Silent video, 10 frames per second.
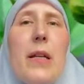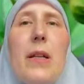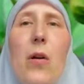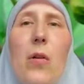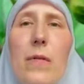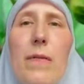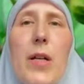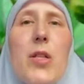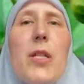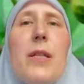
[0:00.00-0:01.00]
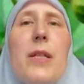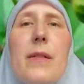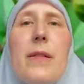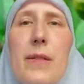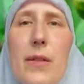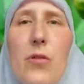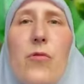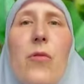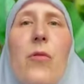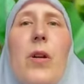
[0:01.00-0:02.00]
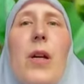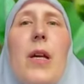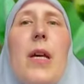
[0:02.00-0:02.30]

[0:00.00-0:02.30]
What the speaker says: the hot flushes, the sunstroke,